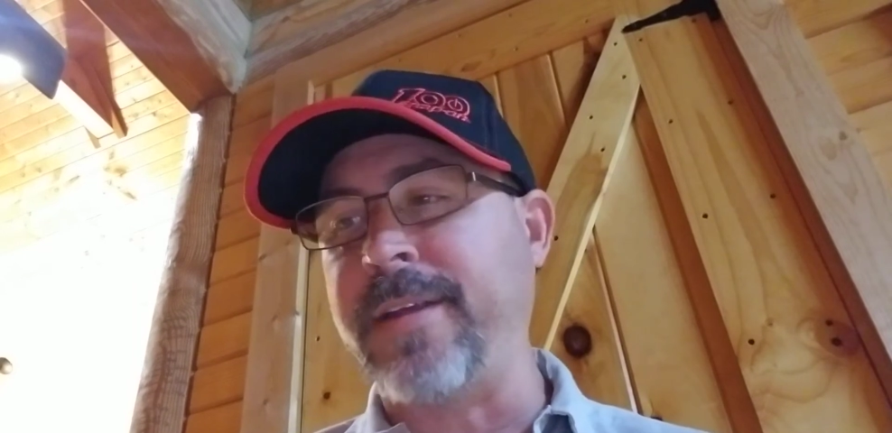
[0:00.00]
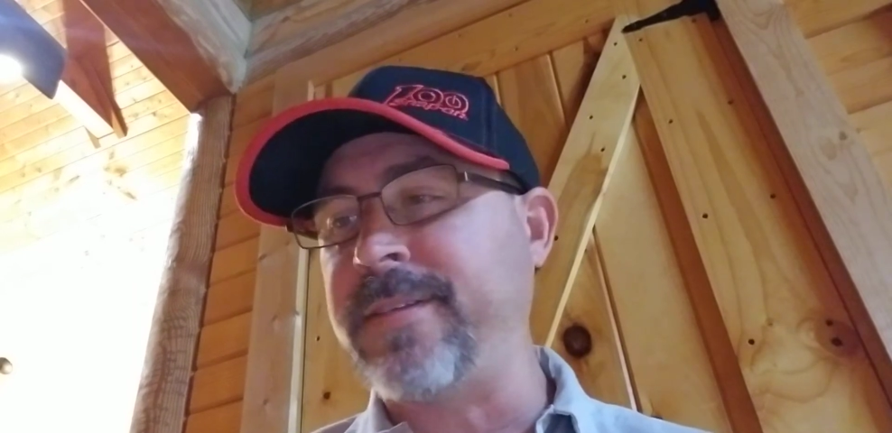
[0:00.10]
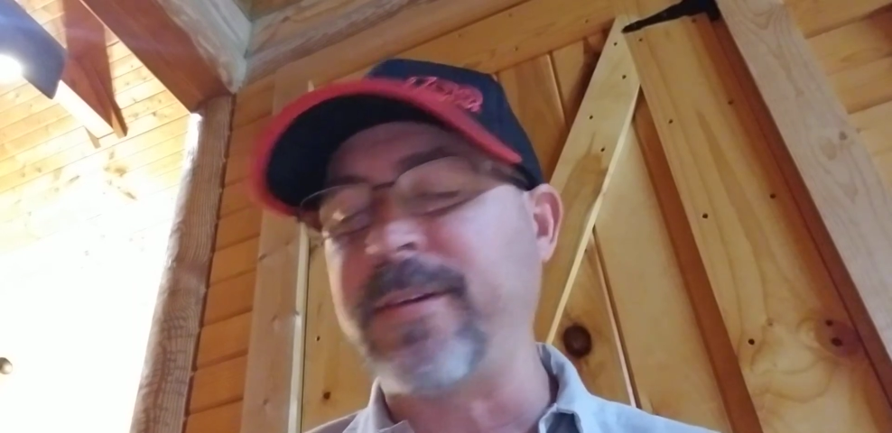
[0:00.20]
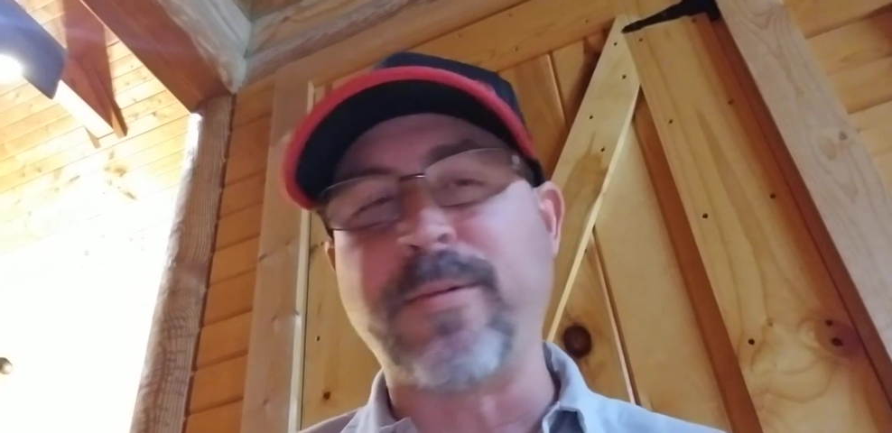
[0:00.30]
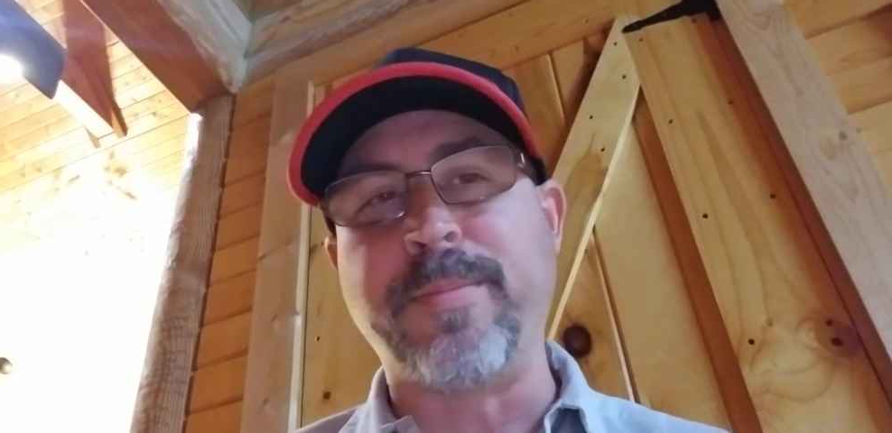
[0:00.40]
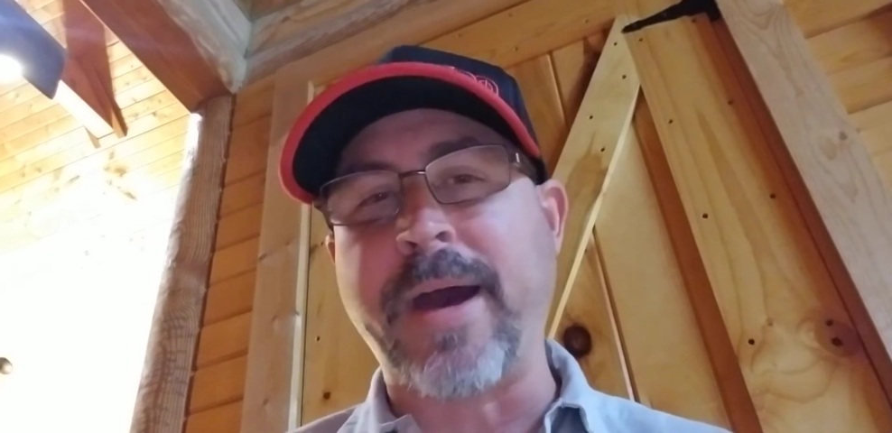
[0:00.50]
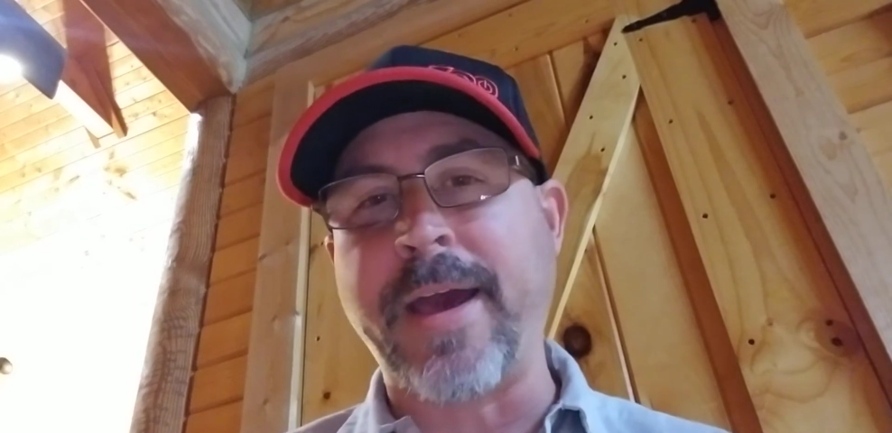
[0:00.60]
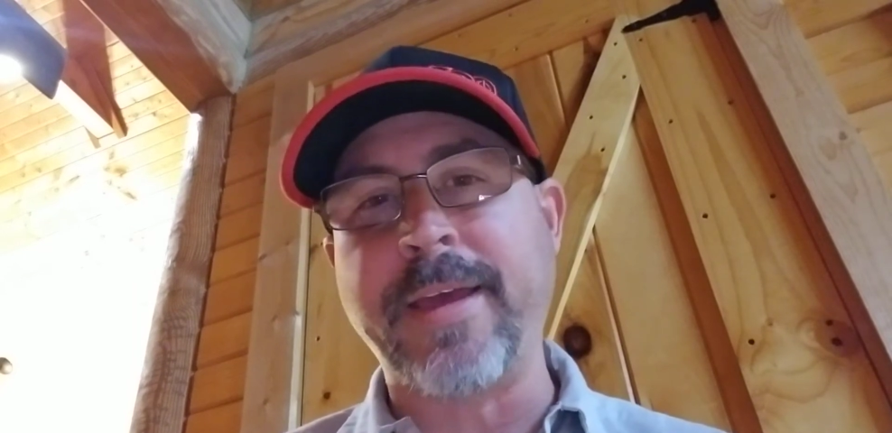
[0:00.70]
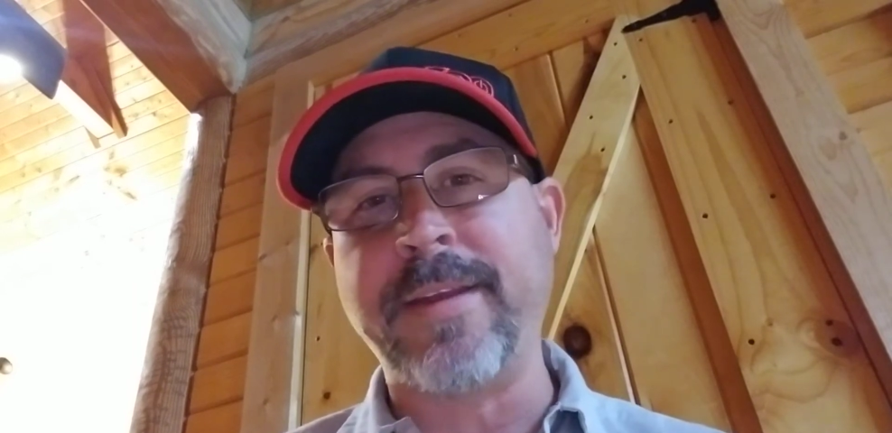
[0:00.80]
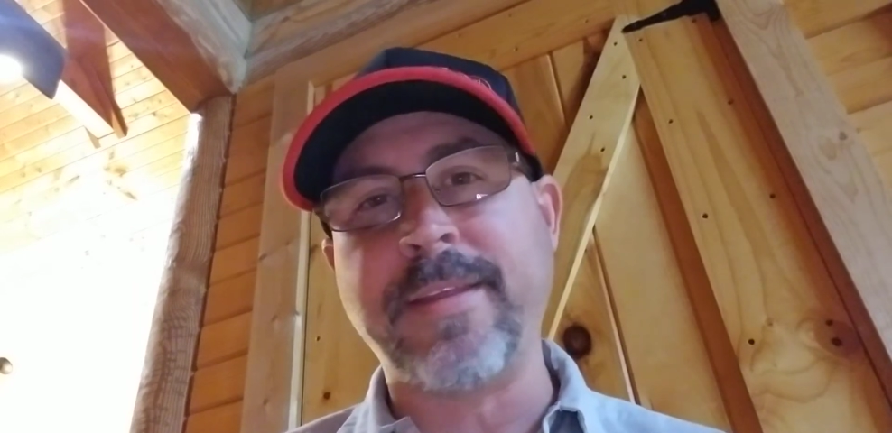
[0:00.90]
just don't
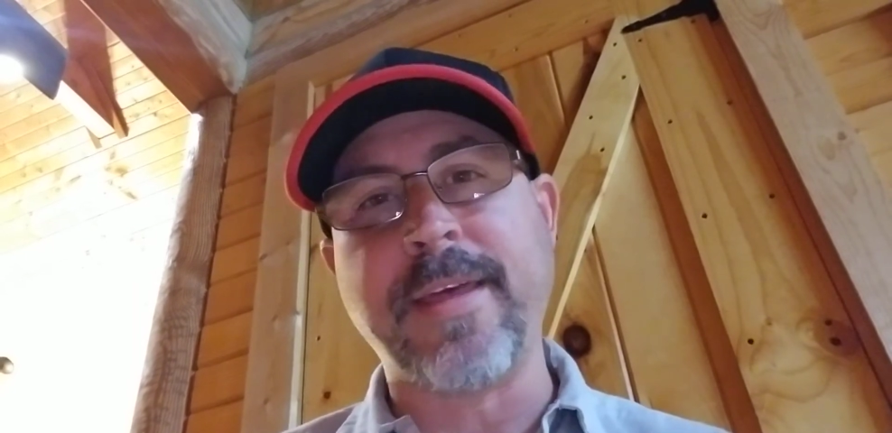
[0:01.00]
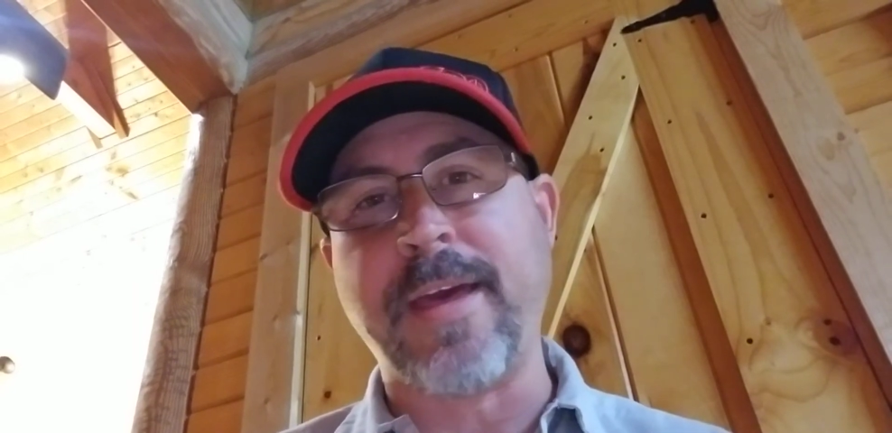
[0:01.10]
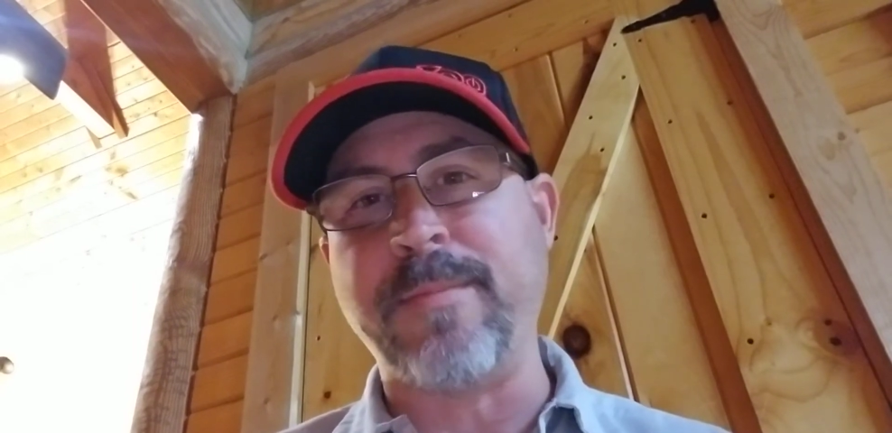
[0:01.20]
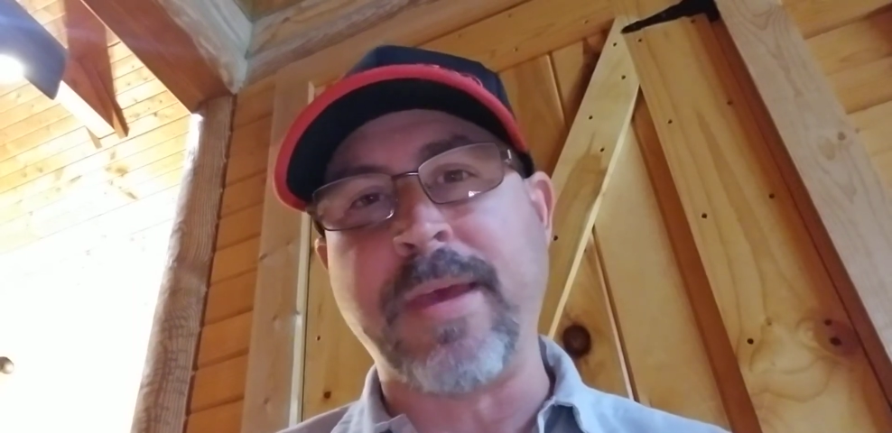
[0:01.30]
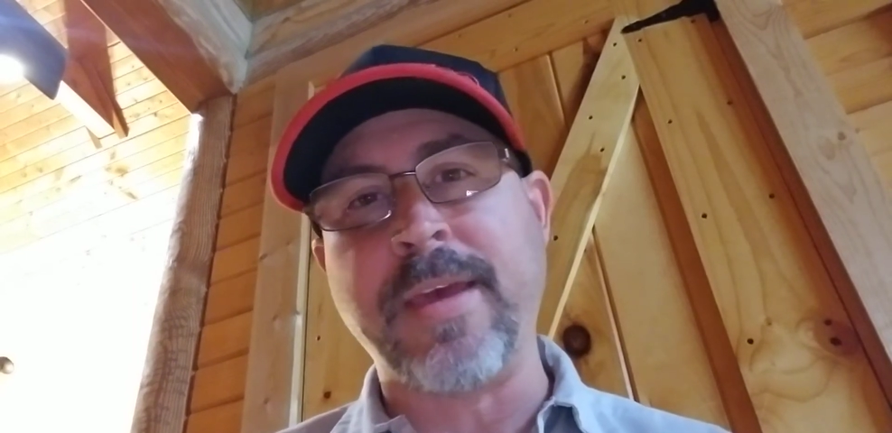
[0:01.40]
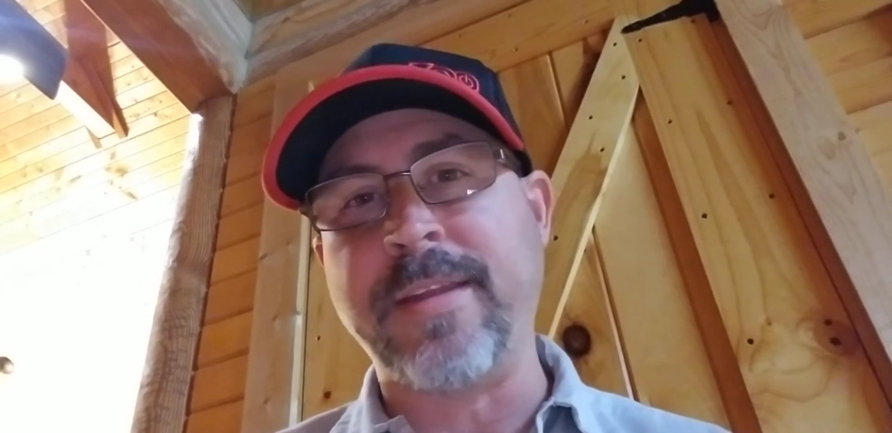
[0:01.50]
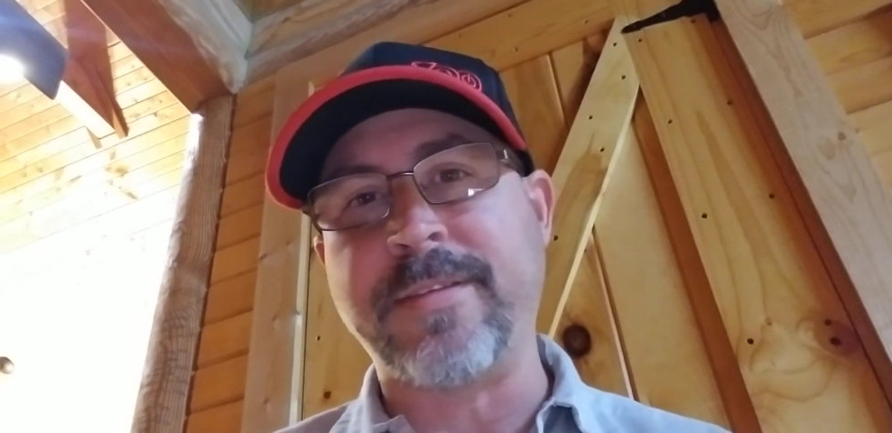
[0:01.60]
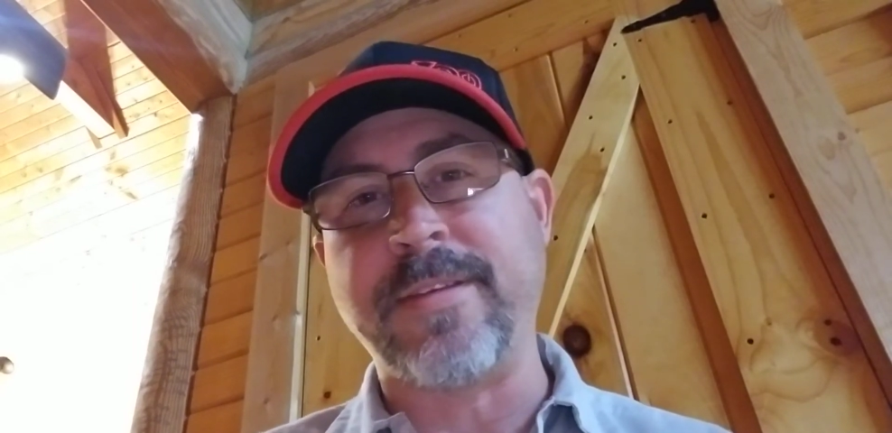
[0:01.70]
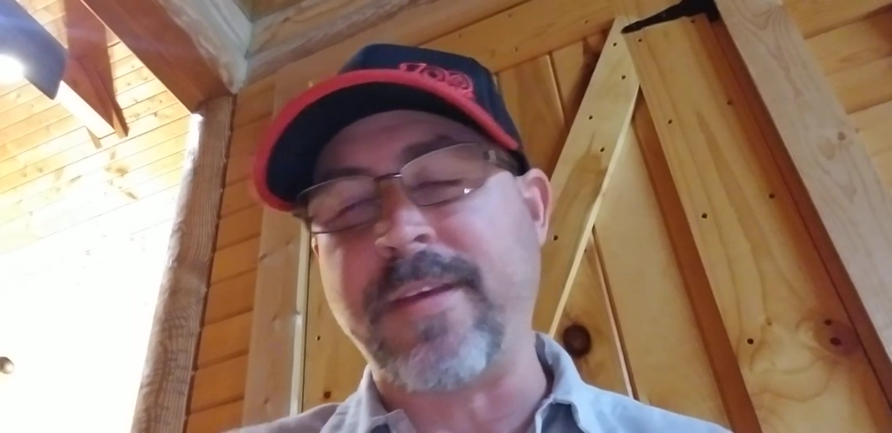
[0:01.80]
buy into that, man.